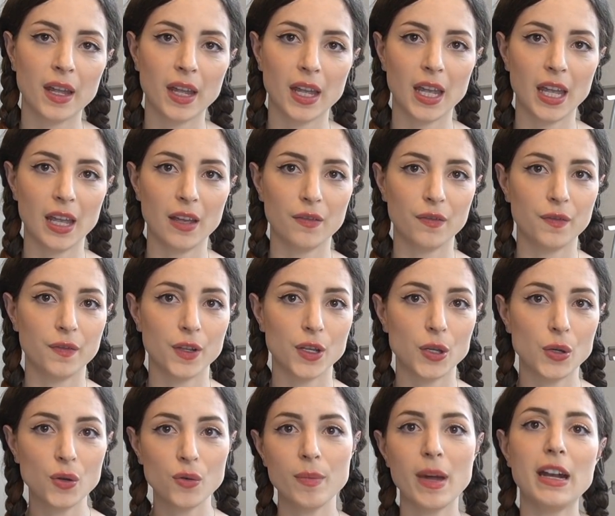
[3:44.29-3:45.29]
if
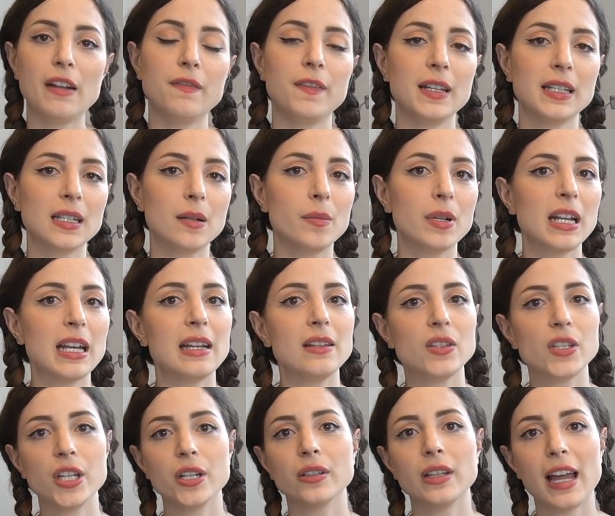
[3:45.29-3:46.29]
you manifest somebody
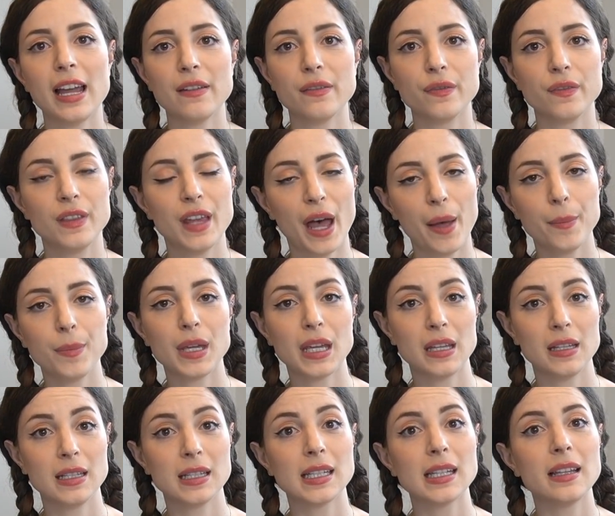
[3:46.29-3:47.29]
into your life, that
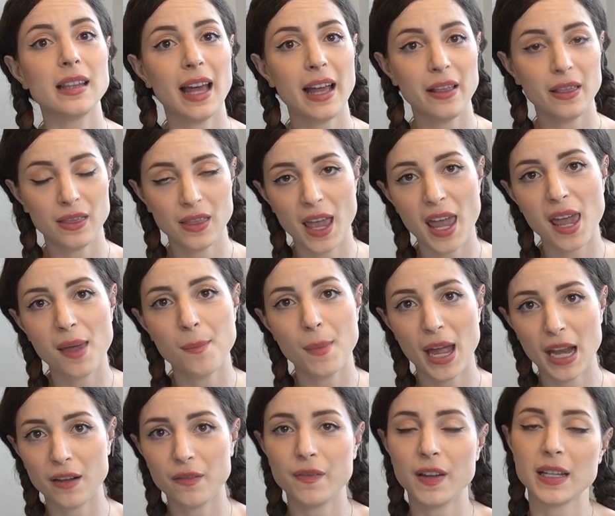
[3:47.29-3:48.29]
means that they
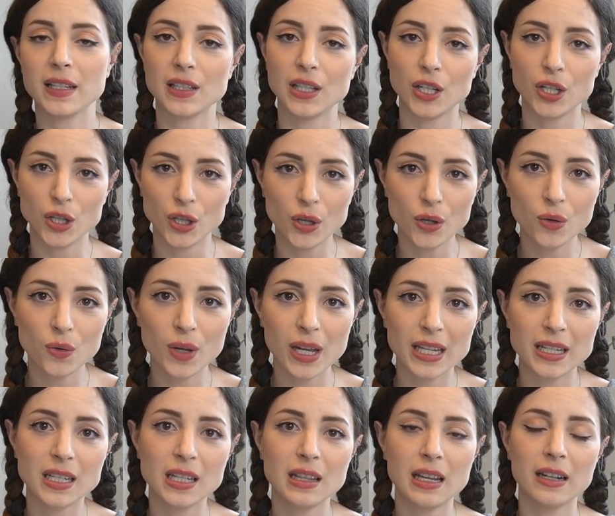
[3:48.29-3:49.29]
manifested you
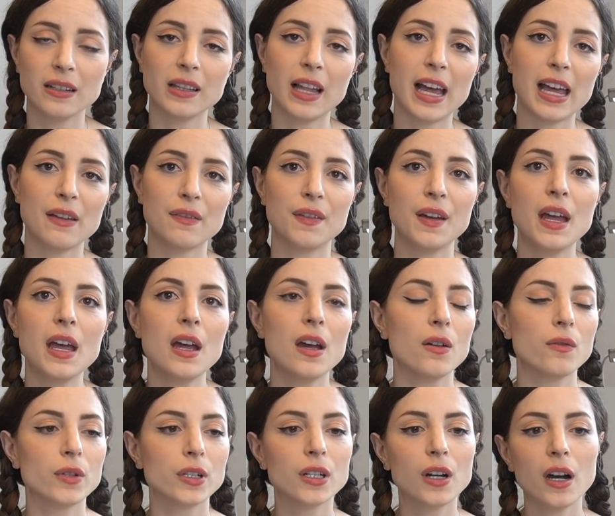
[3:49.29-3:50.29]
into their life,
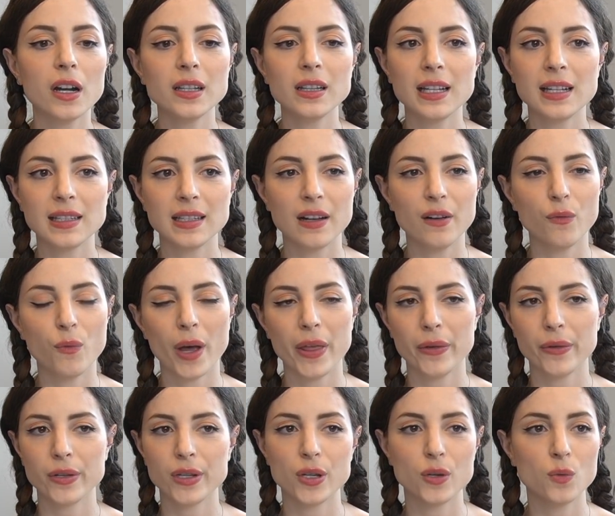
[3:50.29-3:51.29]
regardless of
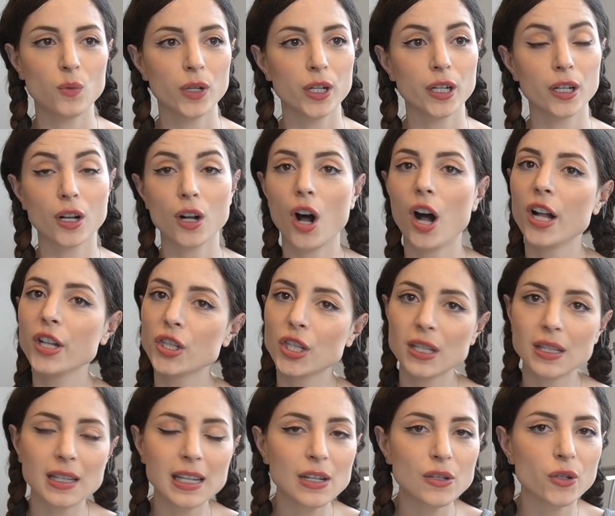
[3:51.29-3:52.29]
whether you were
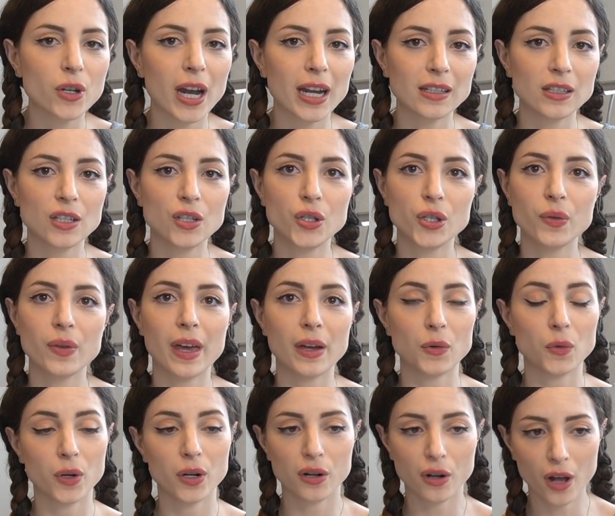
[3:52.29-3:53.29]
consciously trying to do
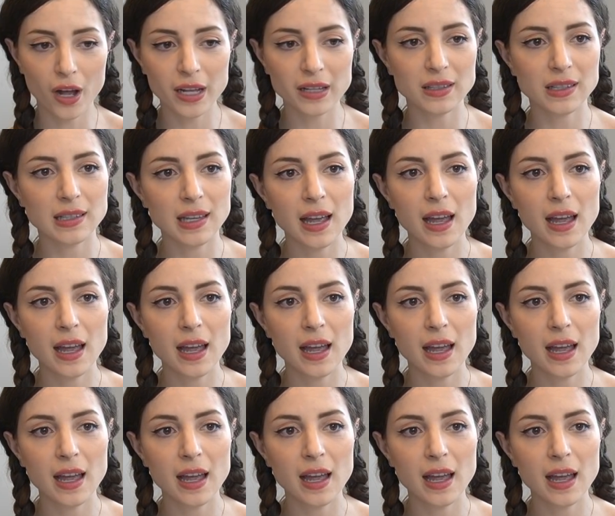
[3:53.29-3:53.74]
that or not.